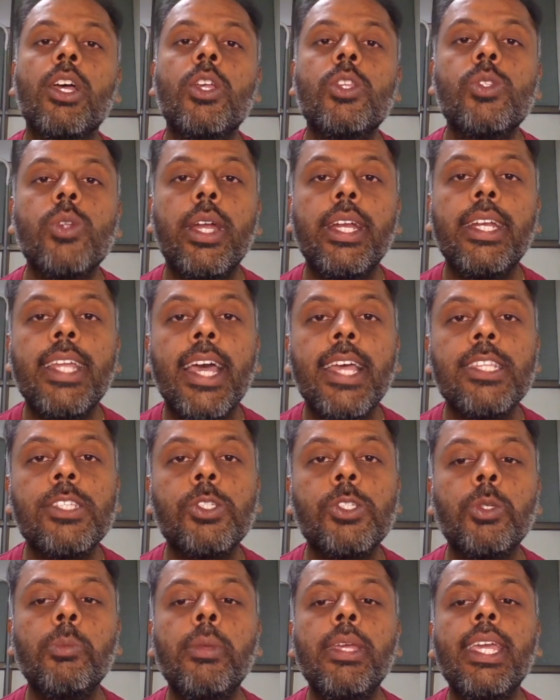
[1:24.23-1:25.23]
so it has
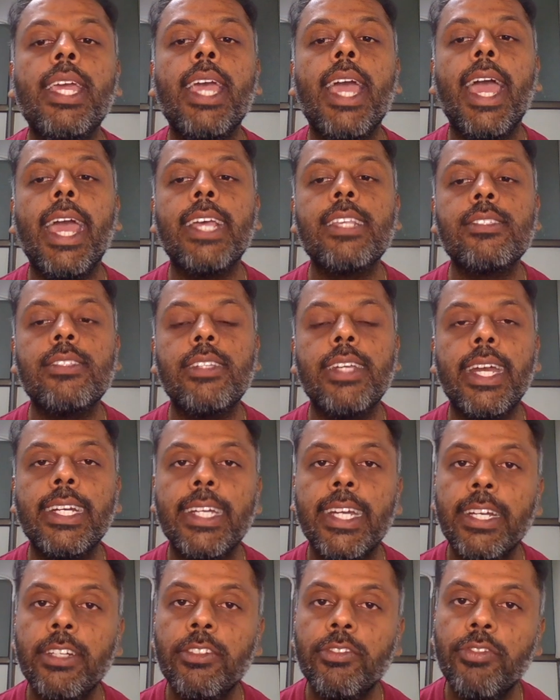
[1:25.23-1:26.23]
to be
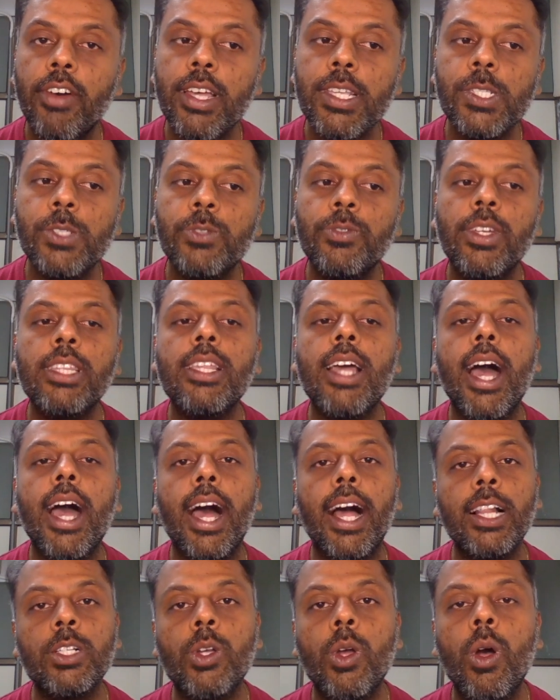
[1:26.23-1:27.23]
extracted first with
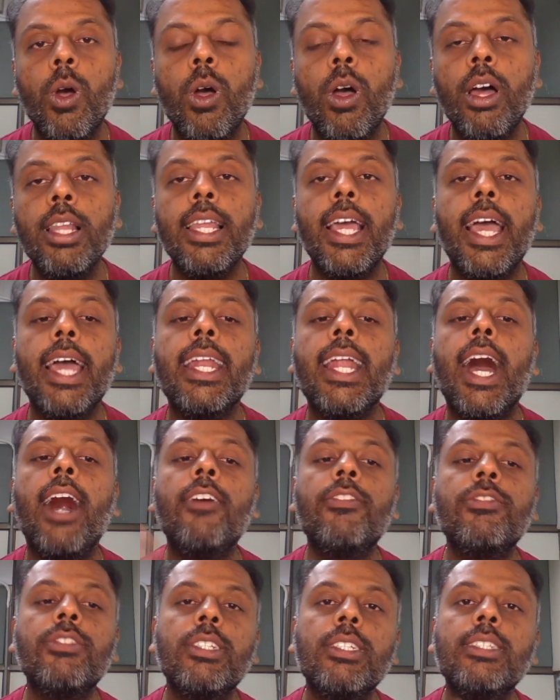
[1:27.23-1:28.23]
alcohol, and
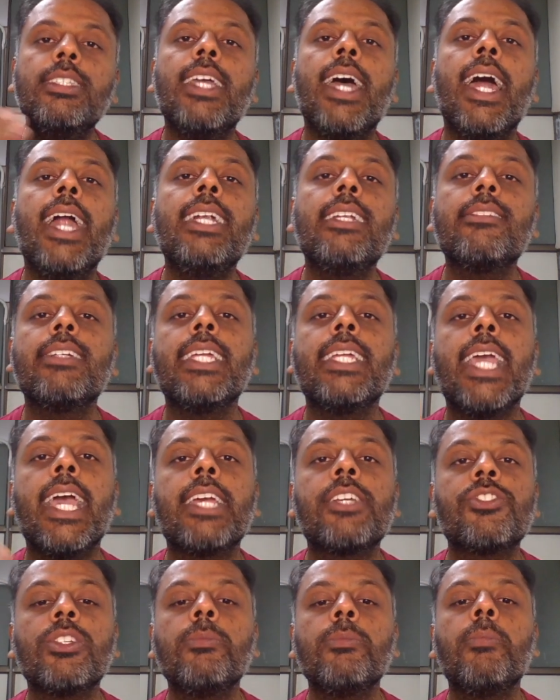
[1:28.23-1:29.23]
after that
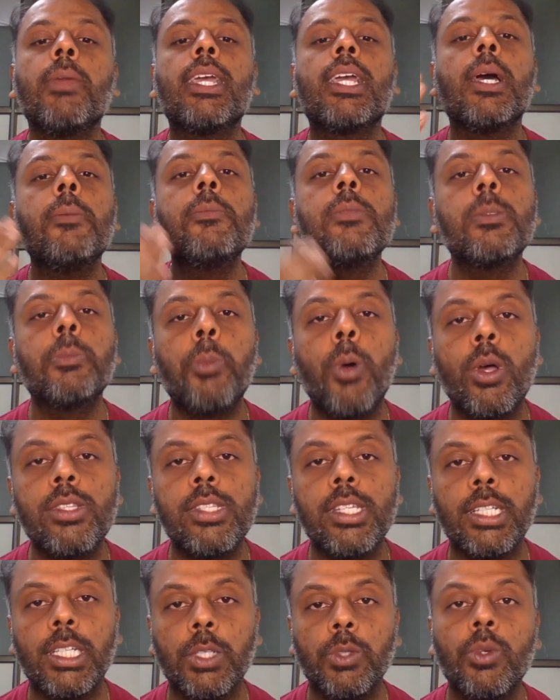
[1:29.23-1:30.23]
reaction becomes
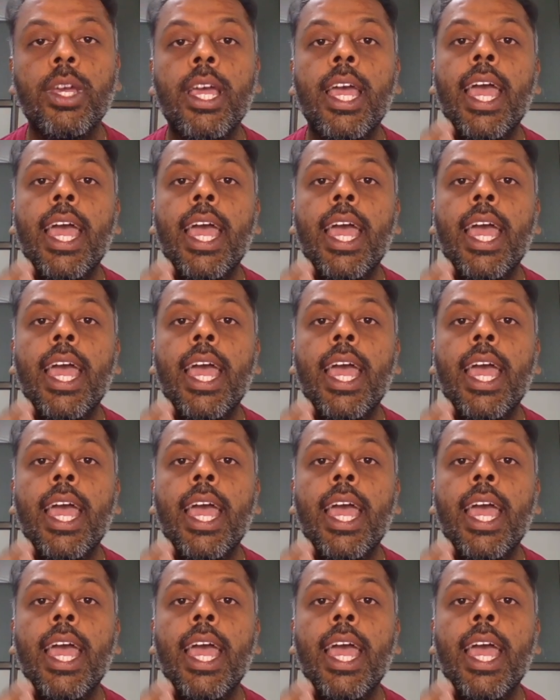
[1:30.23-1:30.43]
positive.